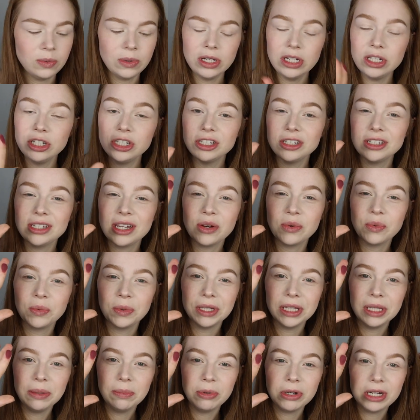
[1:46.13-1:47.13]
one is just a
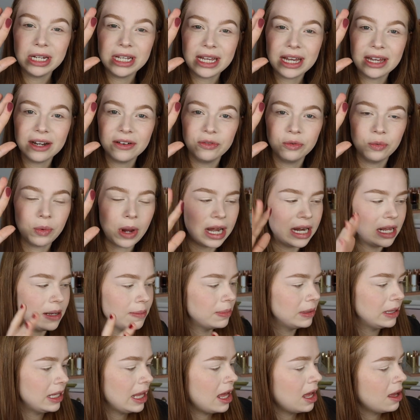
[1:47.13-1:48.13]
really pretty kind of ready
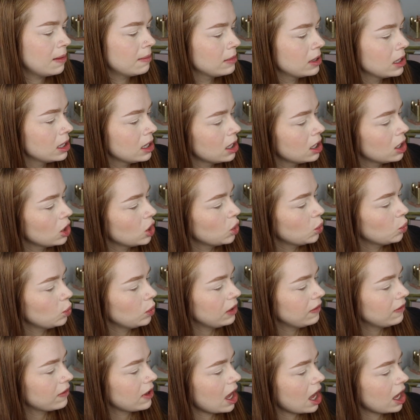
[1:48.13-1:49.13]
plum
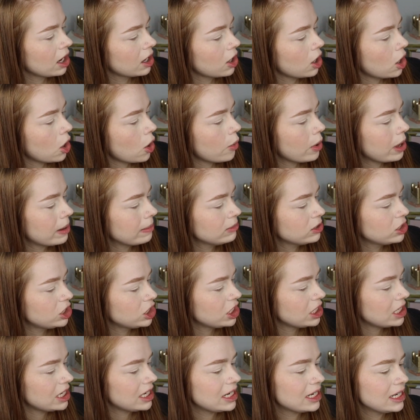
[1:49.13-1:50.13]
we've got
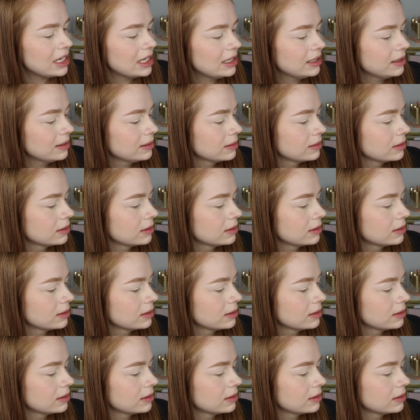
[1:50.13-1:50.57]
OMG